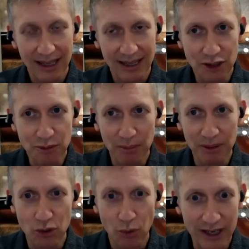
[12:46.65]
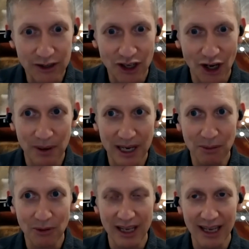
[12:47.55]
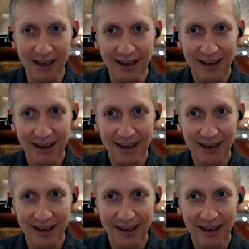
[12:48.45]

There's probably 20 or so people there.